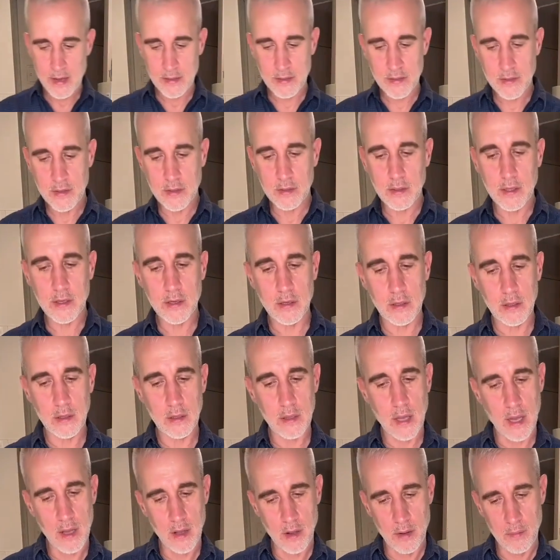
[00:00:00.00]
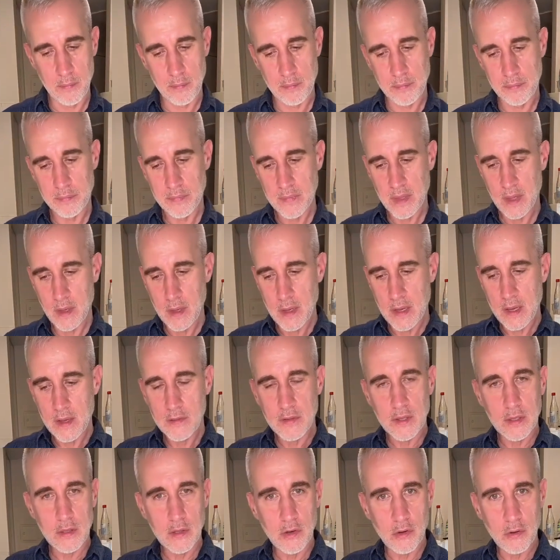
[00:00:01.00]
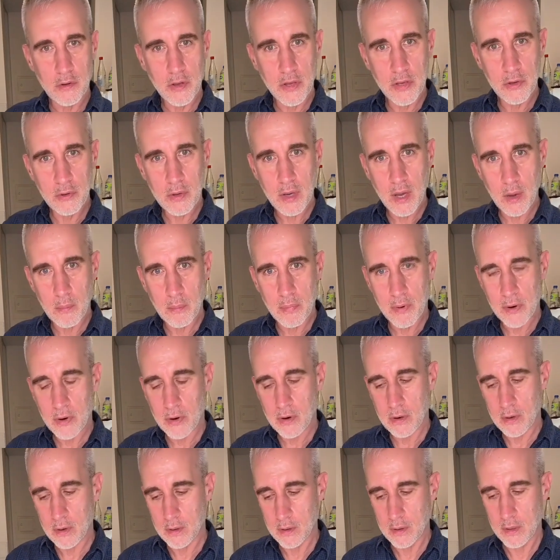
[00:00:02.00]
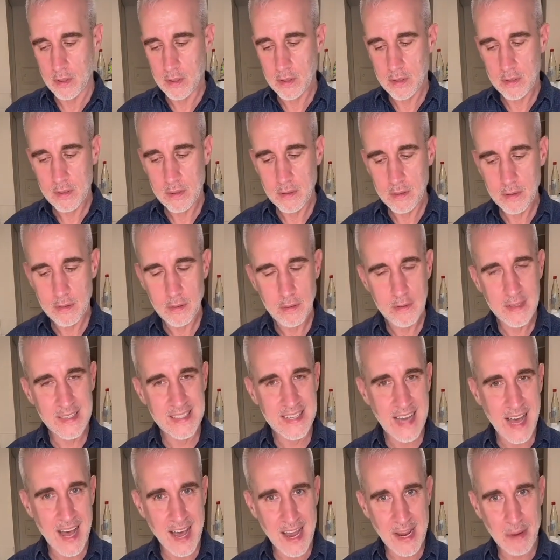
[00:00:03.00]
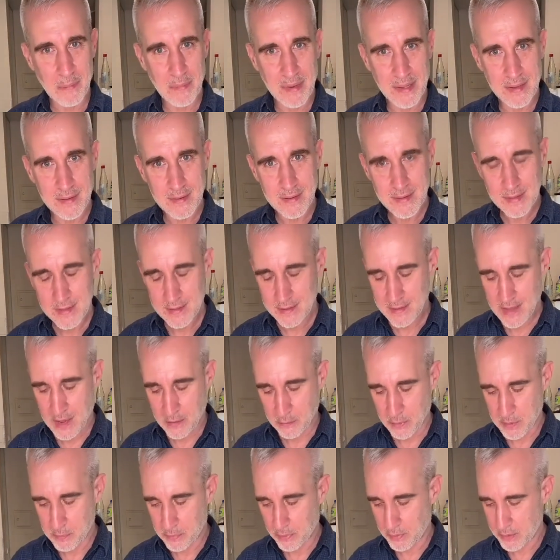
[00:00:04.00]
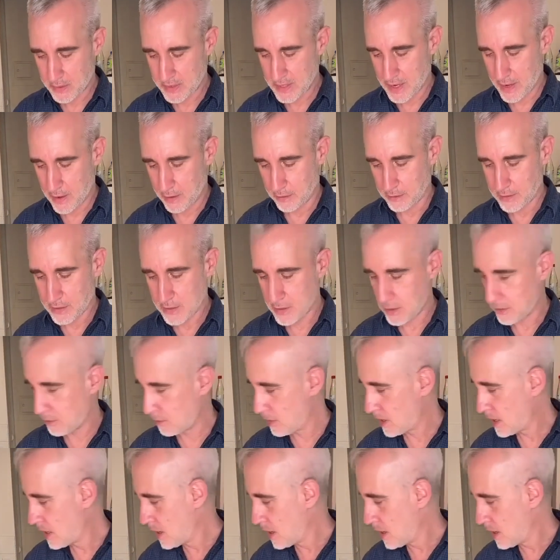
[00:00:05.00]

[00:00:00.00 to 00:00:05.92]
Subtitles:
it has the little cucumber diamonds that we put down. So